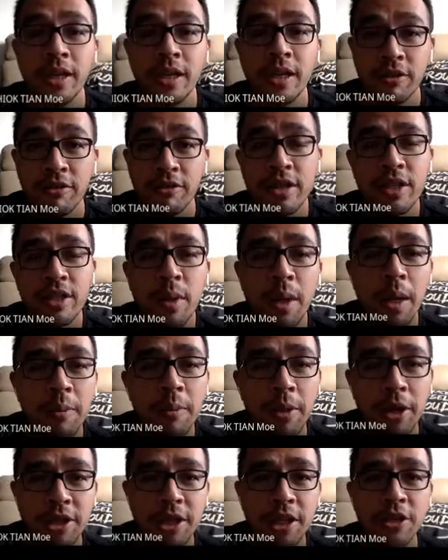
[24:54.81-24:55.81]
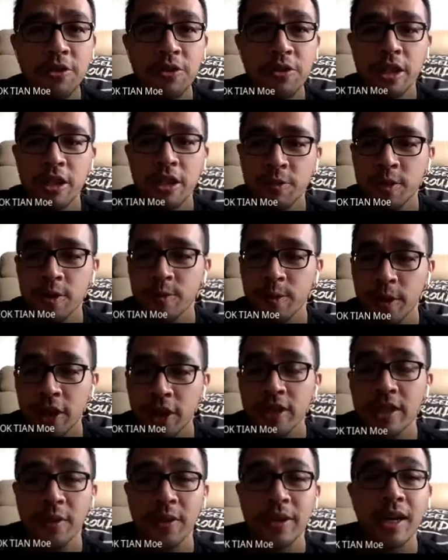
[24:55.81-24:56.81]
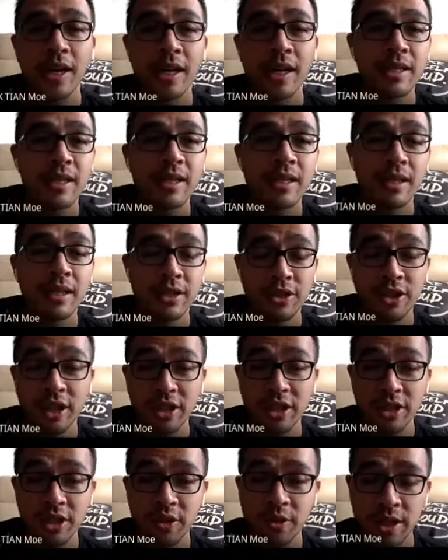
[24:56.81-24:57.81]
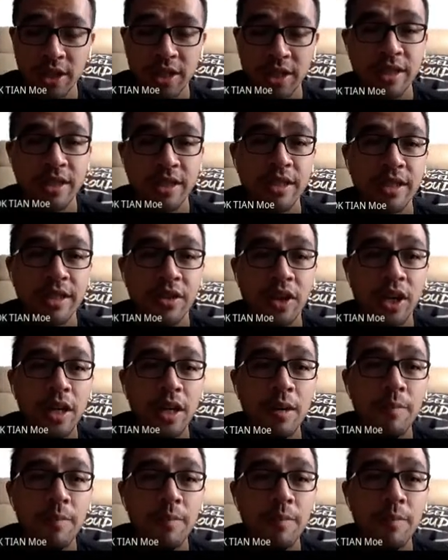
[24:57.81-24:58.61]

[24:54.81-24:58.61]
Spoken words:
The reason why I'm rushing through this is because I want to answer the structured questions, okay?